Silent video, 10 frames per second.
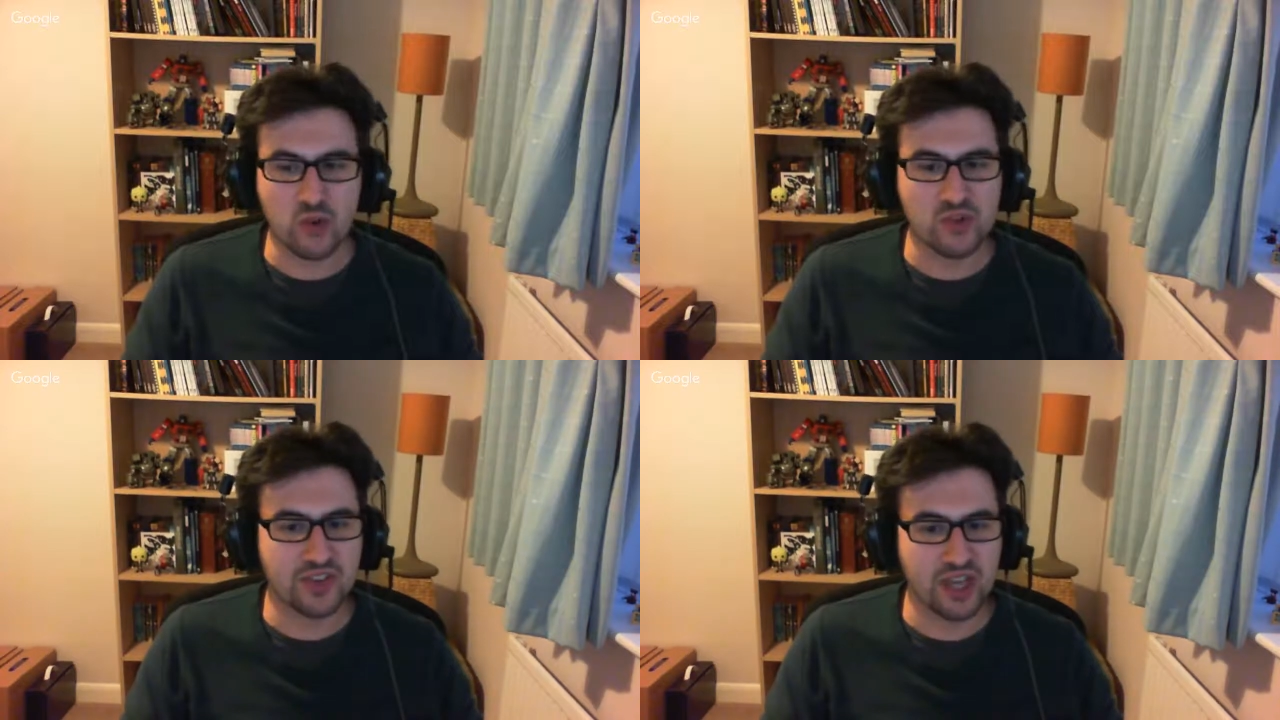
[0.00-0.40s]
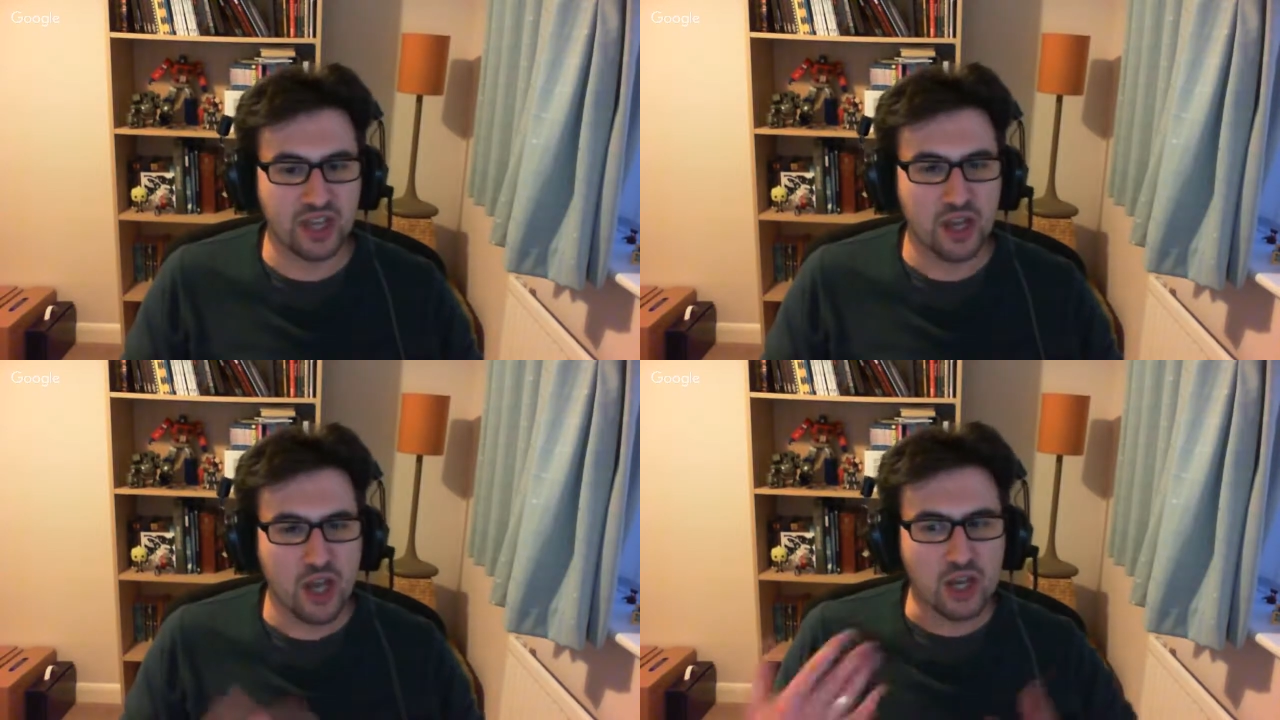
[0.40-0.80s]
and seeing
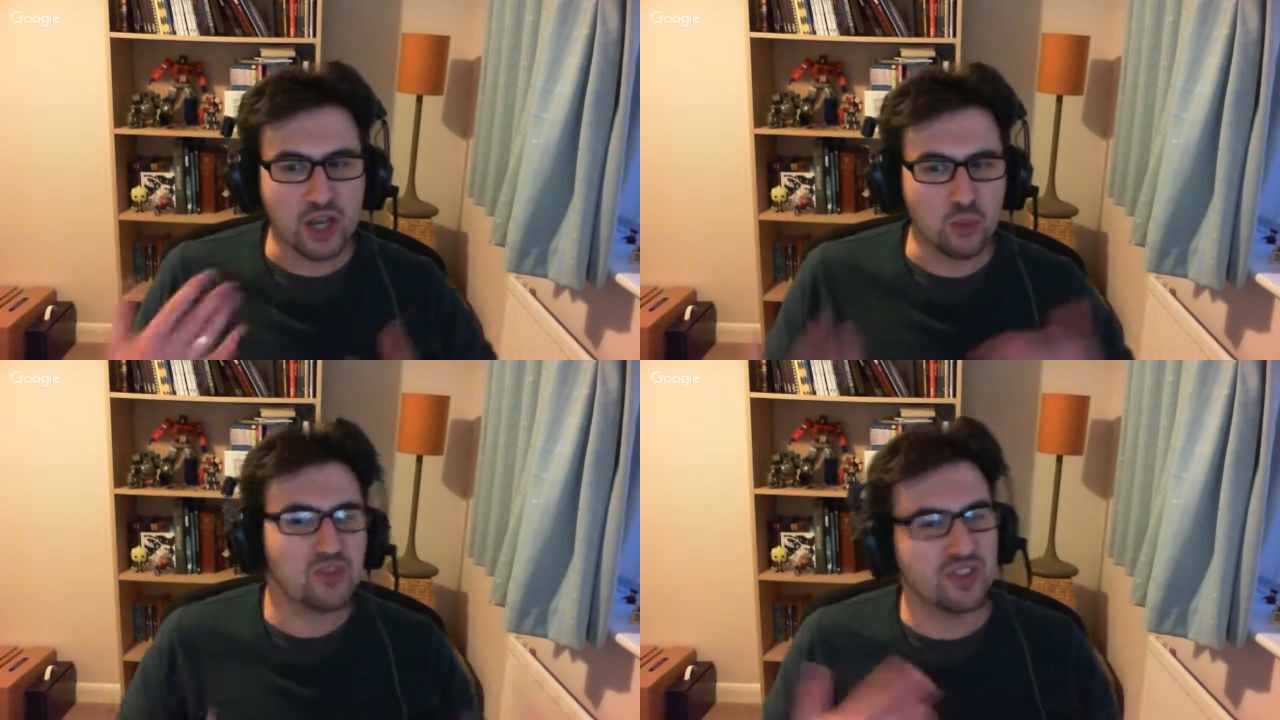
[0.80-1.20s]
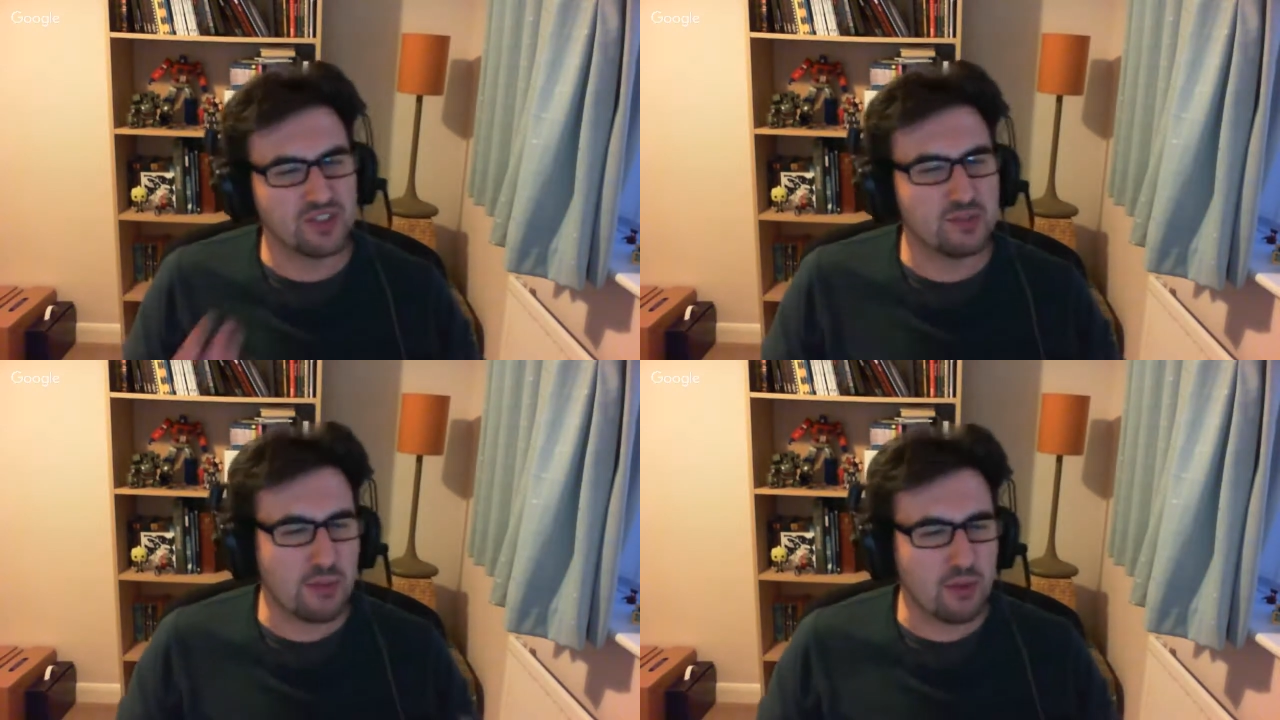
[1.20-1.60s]
kind of what
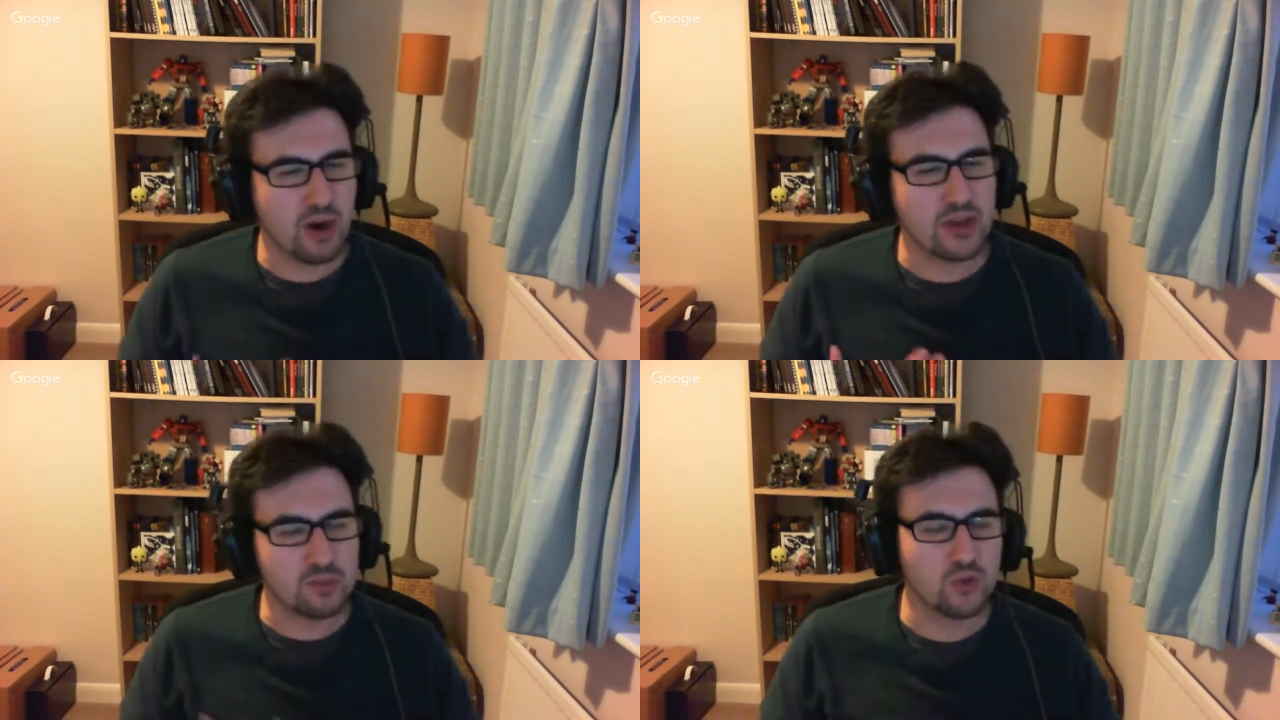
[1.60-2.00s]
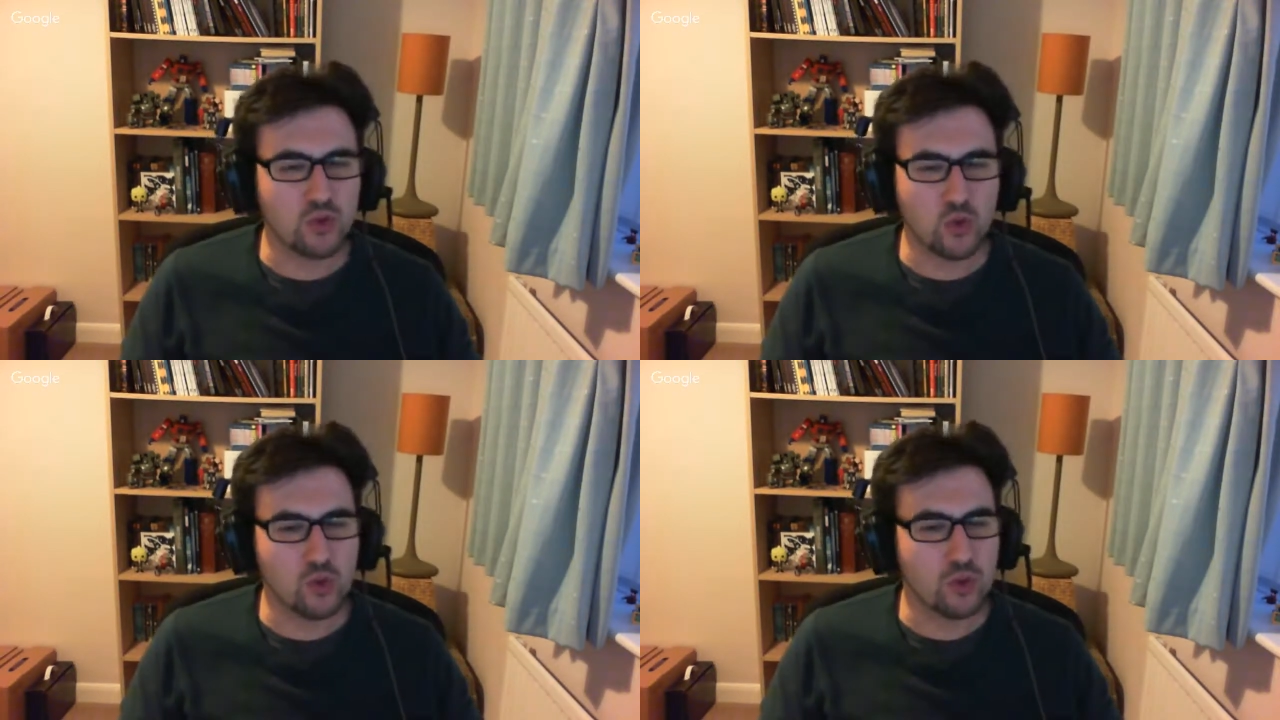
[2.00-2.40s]
sticks in my mind and
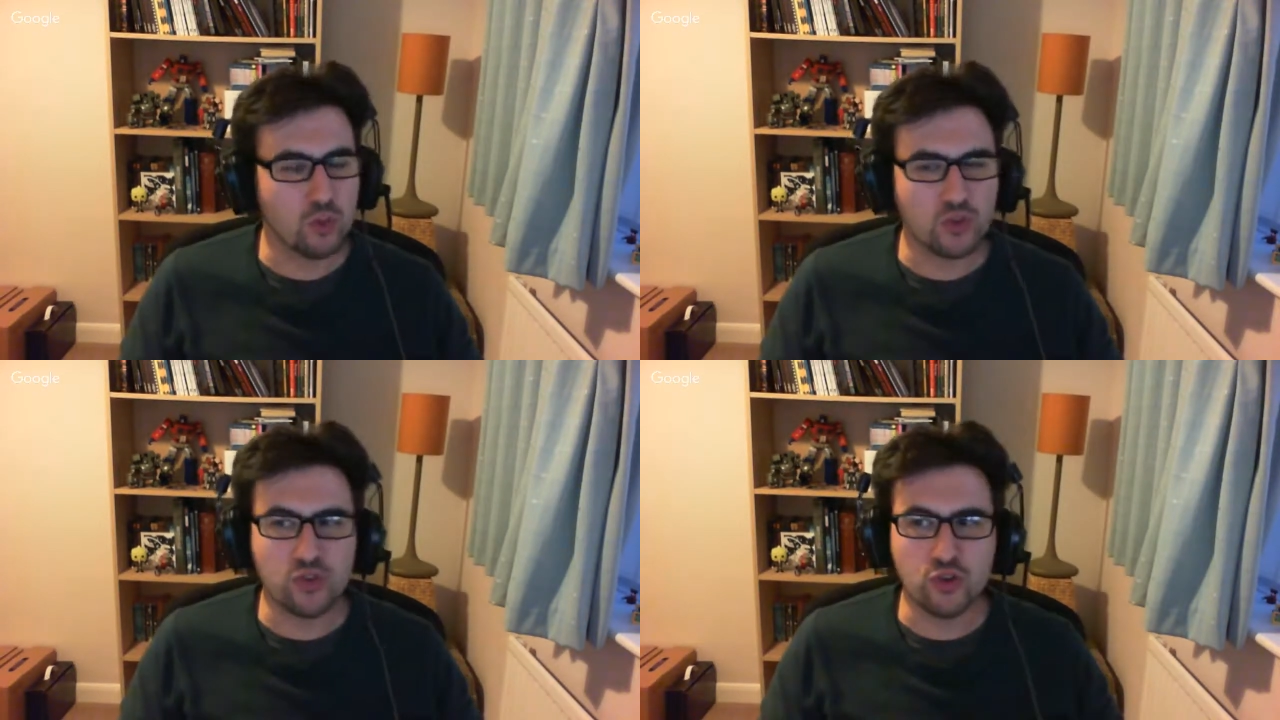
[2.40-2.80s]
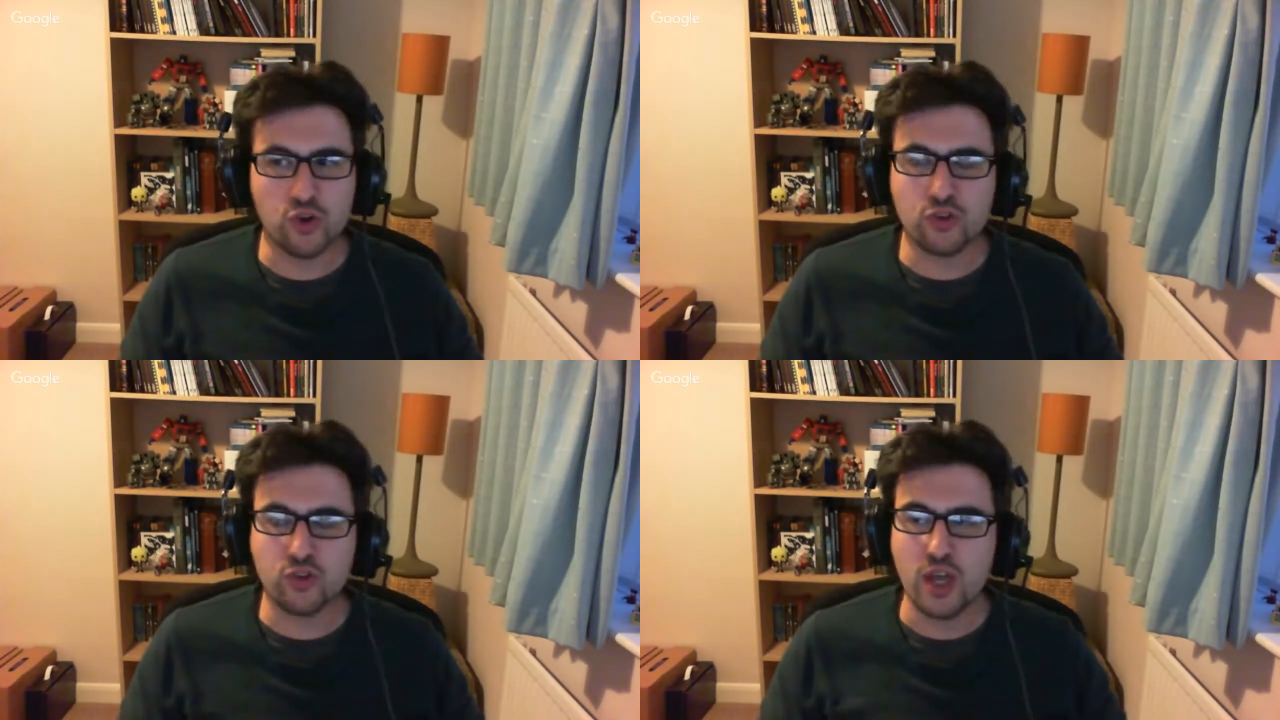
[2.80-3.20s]
what's cool and what's
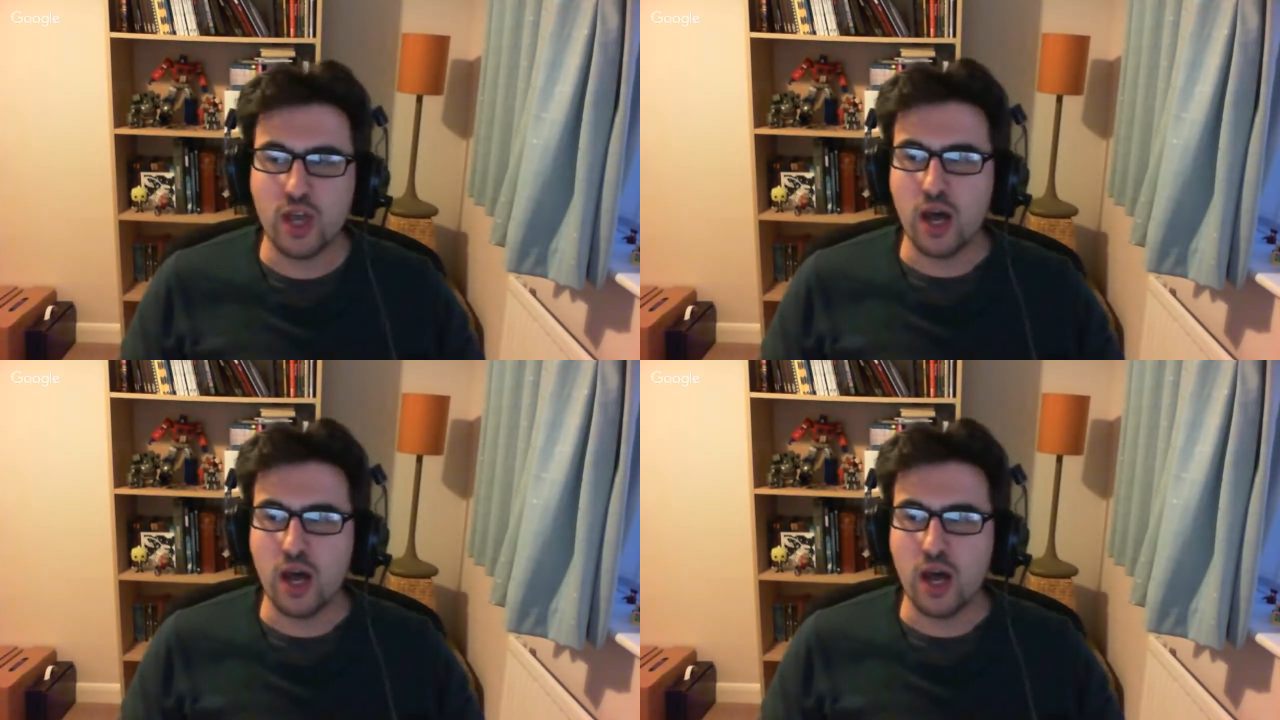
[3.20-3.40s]
not.